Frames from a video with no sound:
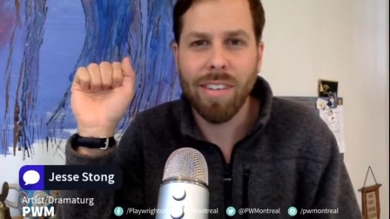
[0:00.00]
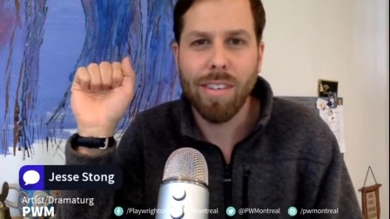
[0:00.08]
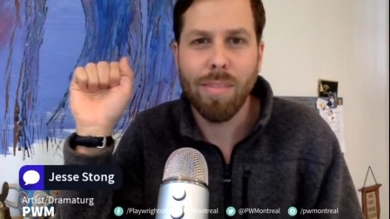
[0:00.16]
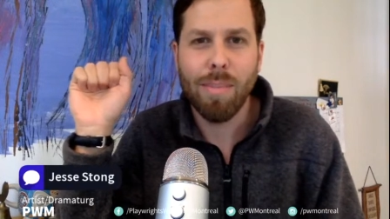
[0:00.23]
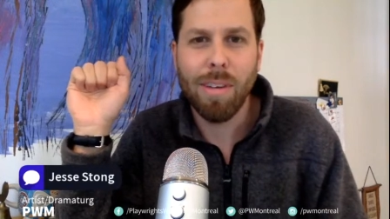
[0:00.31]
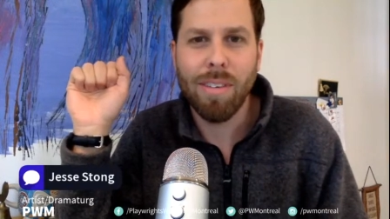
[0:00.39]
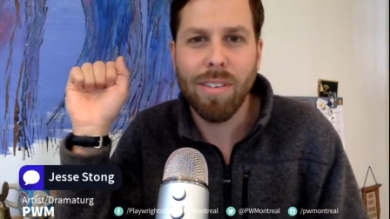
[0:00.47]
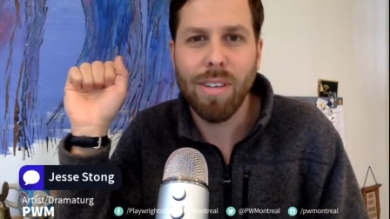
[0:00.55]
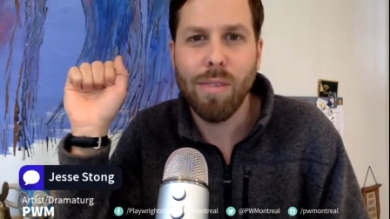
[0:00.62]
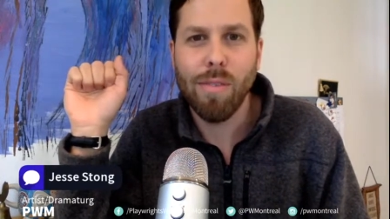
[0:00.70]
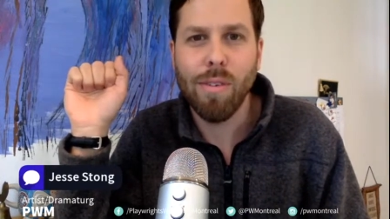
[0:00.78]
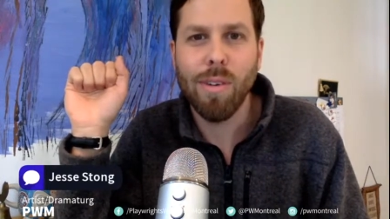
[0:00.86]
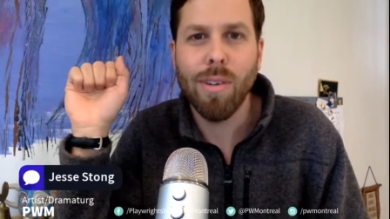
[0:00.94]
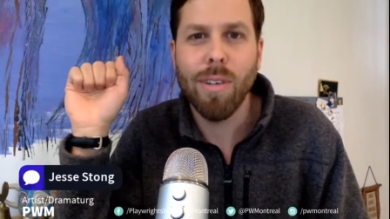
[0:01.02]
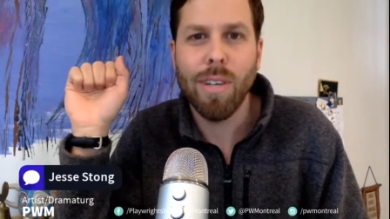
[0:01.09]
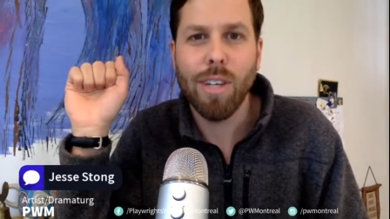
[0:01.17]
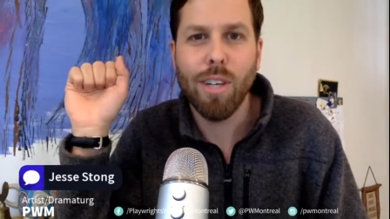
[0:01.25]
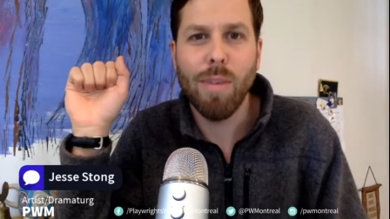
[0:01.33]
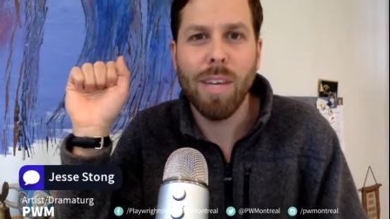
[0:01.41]
especially if you're
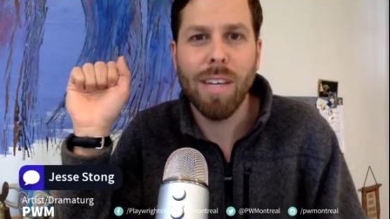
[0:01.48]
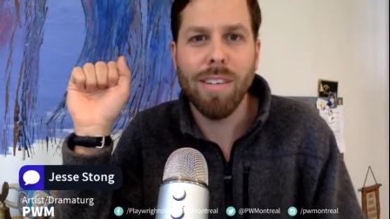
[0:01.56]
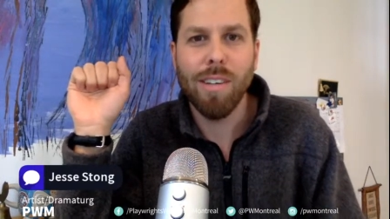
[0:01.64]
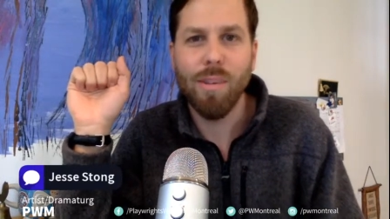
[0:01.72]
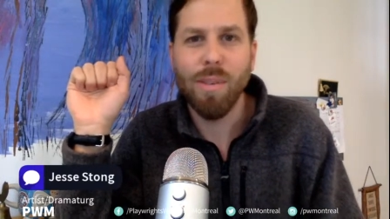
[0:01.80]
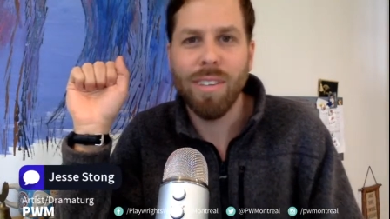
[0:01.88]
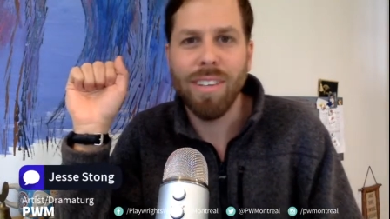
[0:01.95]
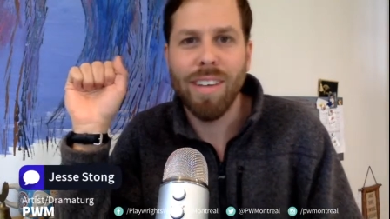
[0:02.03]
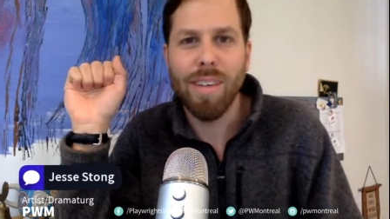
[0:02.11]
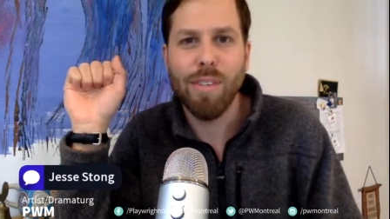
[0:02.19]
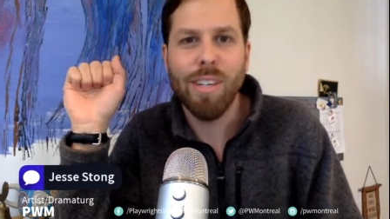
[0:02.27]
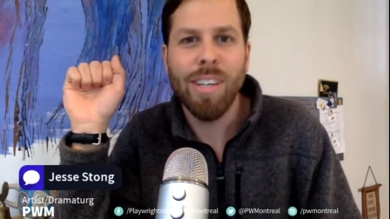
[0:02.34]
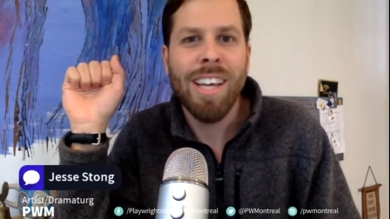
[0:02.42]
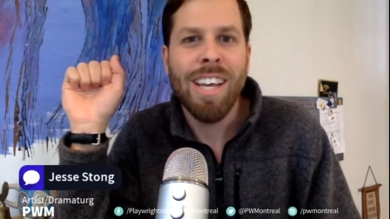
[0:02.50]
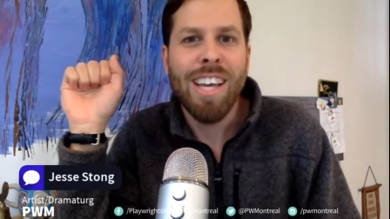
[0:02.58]
looking to make a deal with the devil.